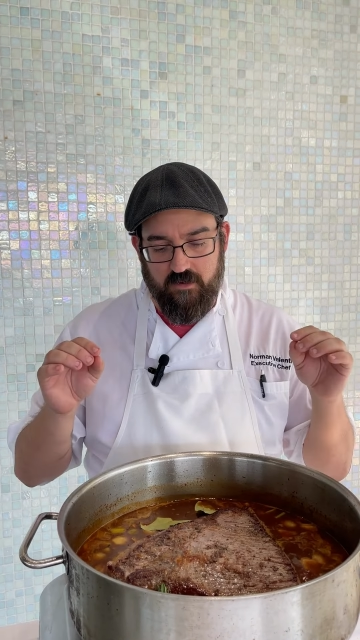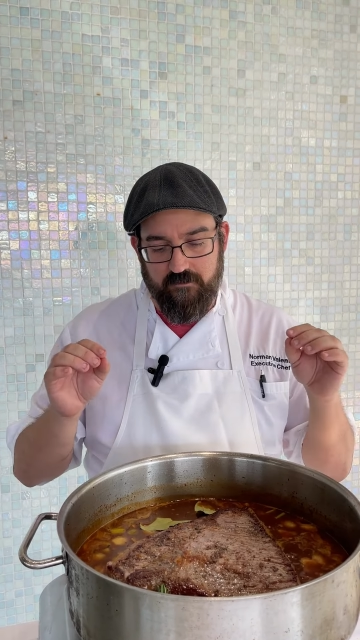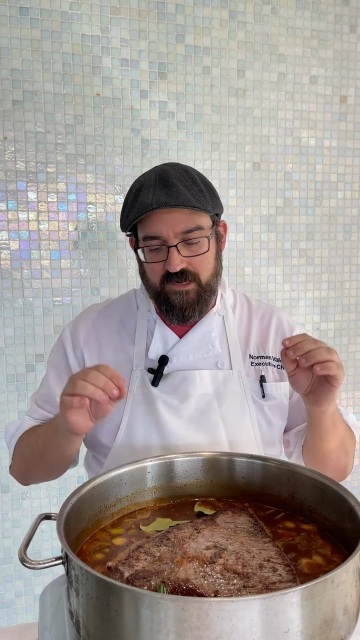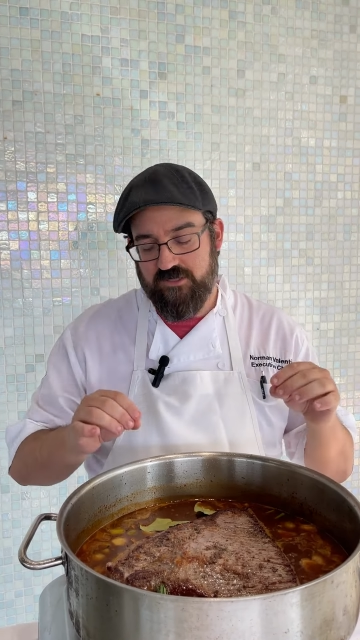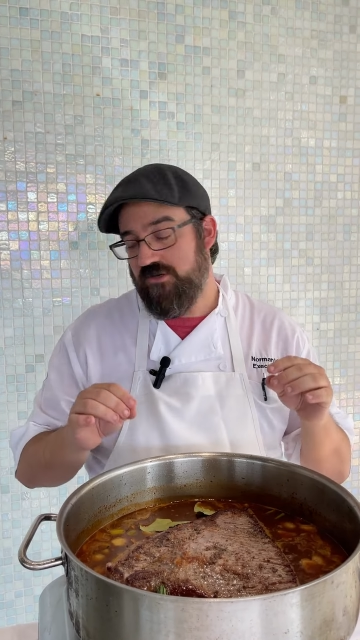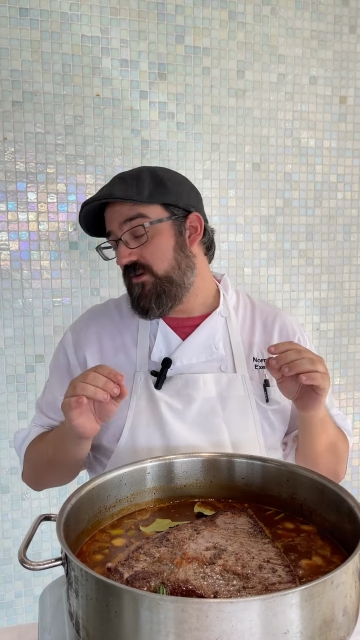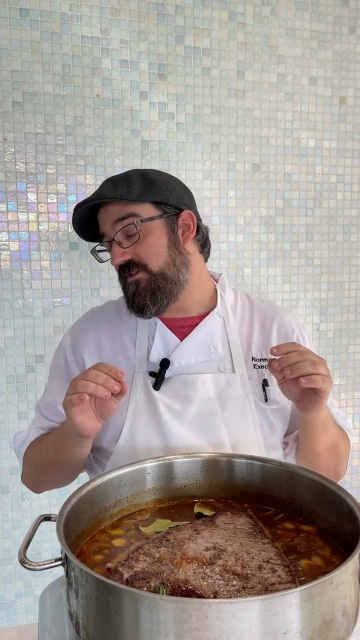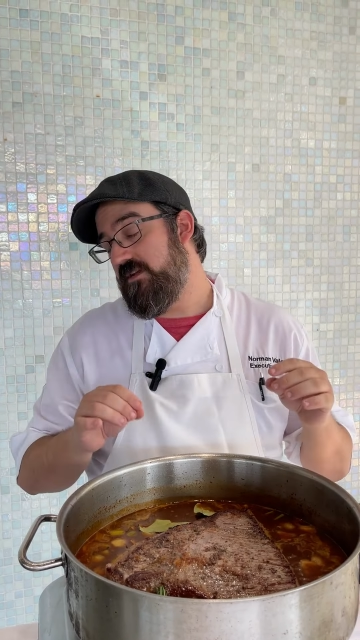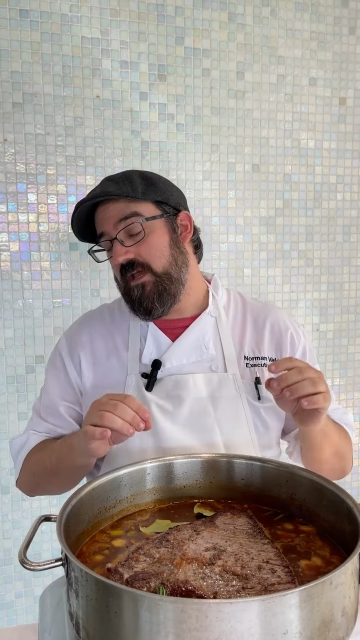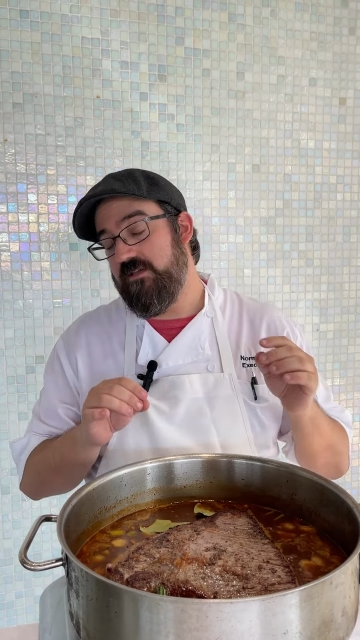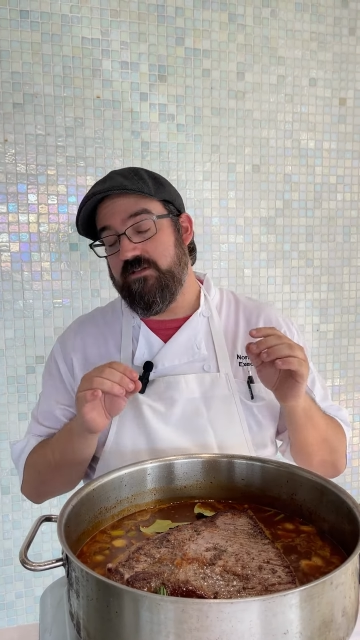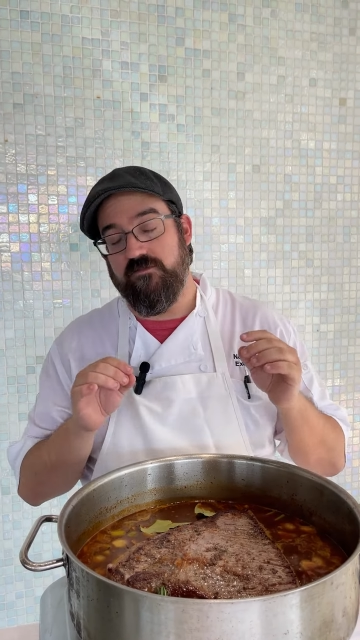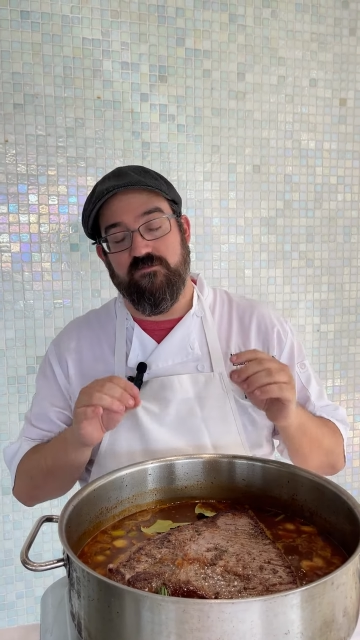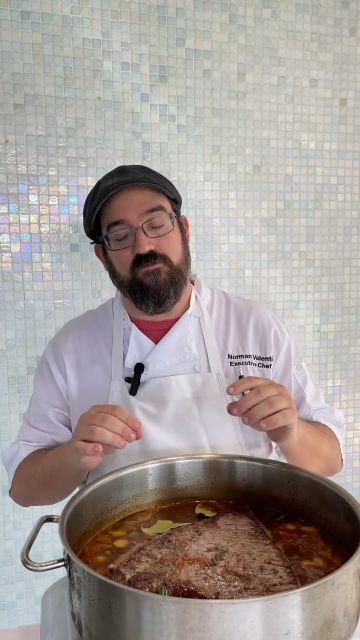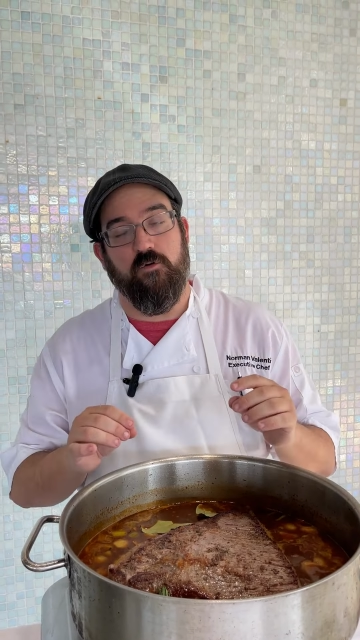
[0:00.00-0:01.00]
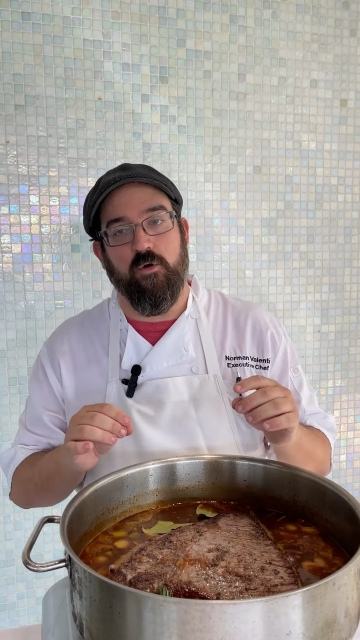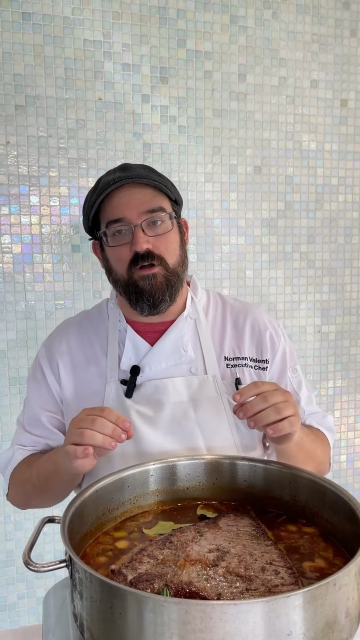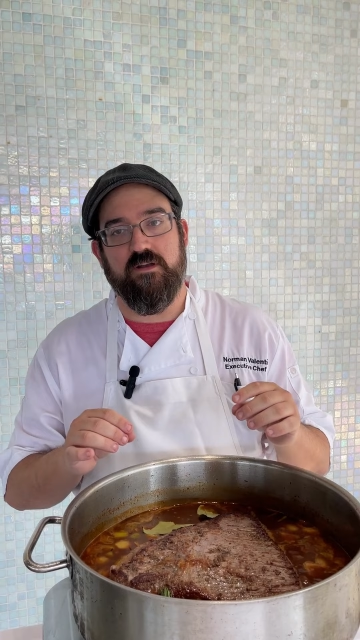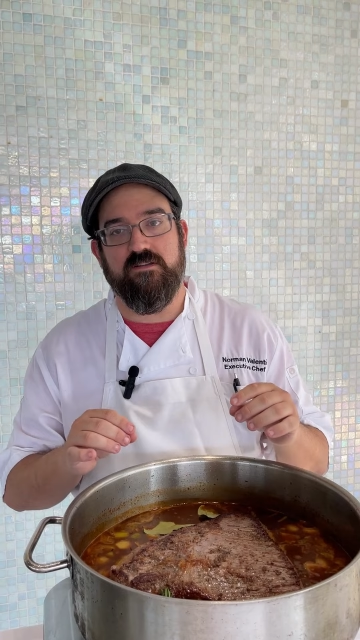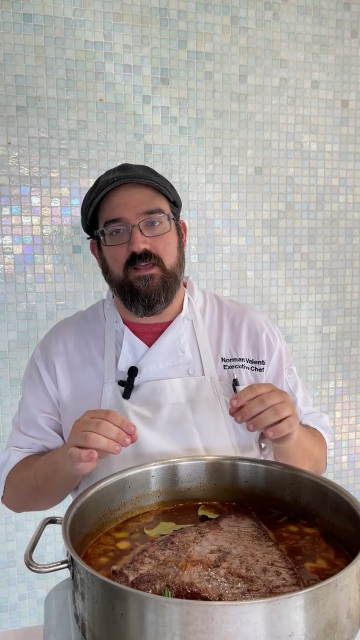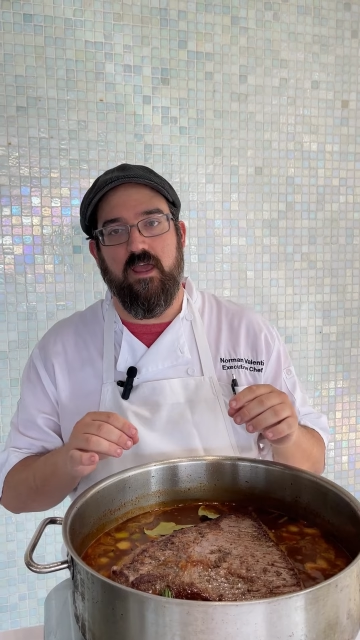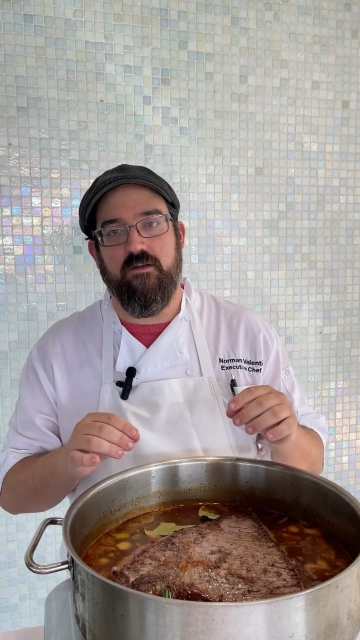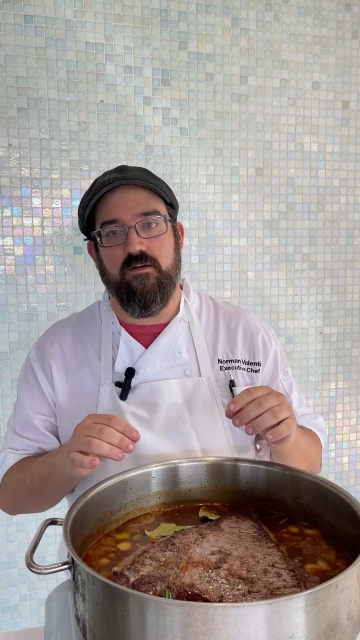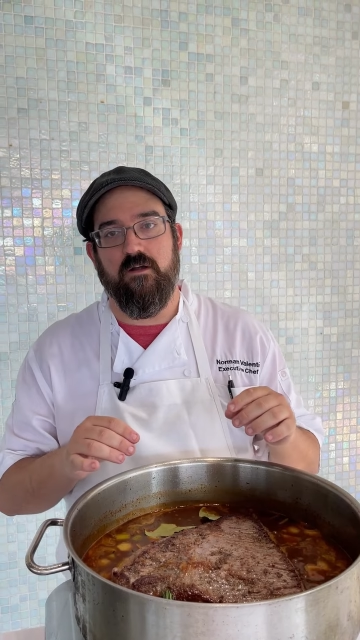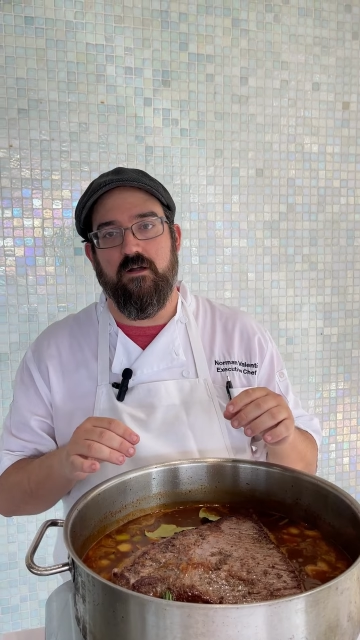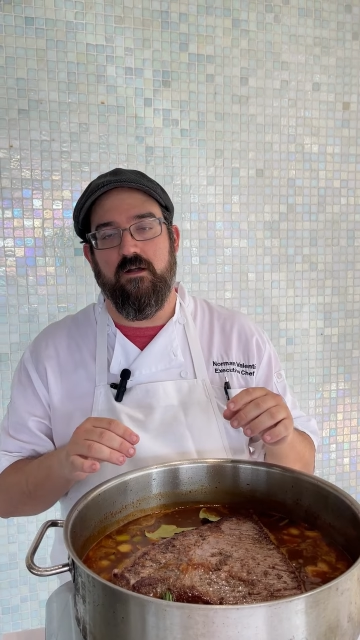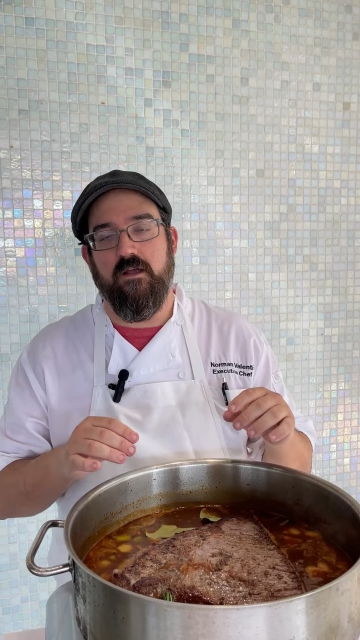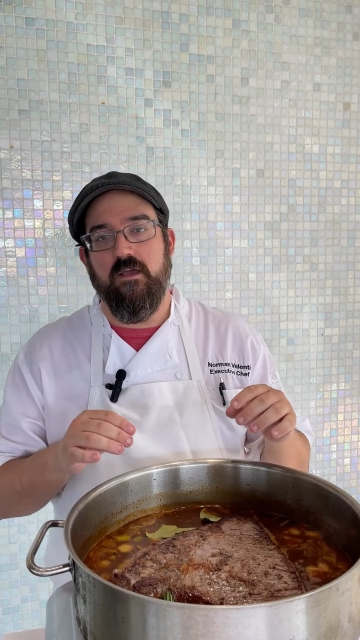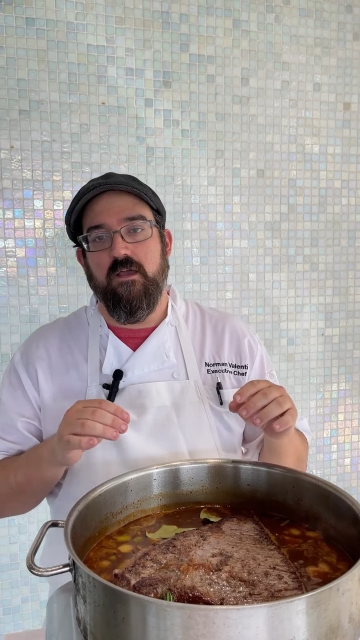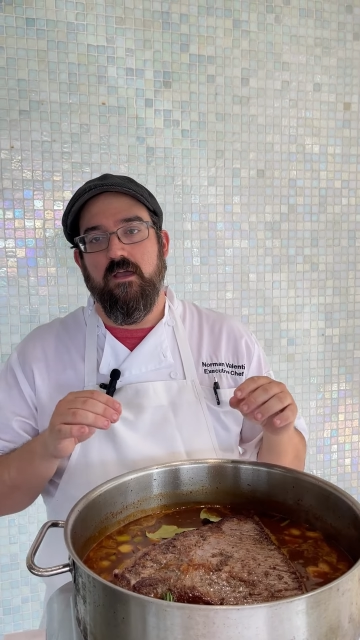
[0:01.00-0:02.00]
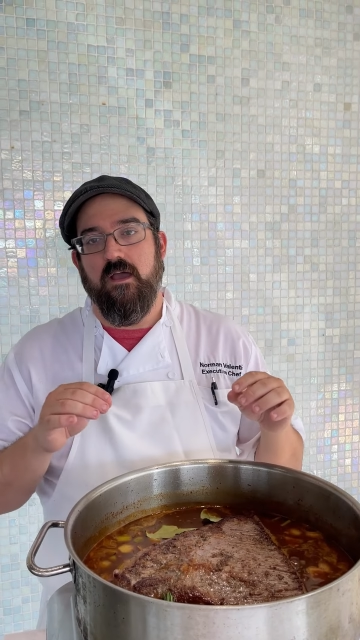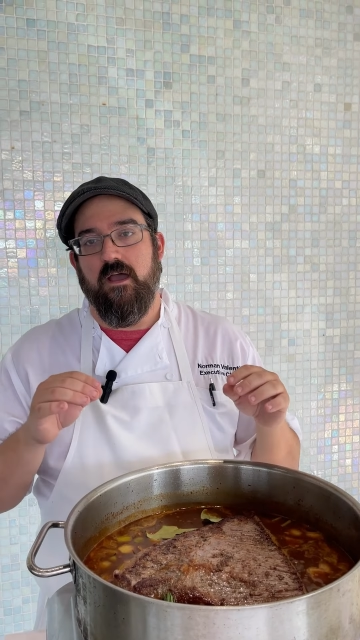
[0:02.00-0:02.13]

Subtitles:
Make sure it's nice and fork tender,